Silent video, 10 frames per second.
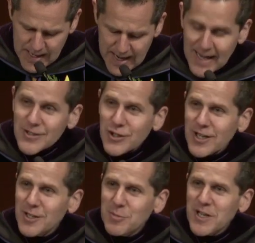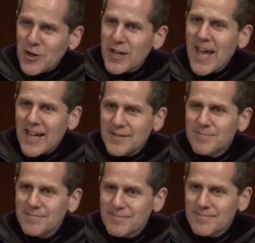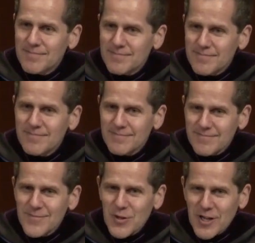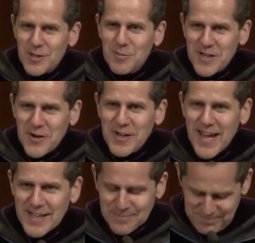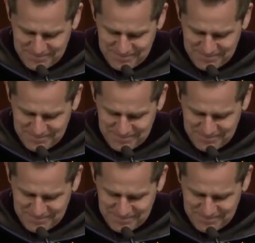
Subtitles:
And you're going to be okay. You're going to be okay.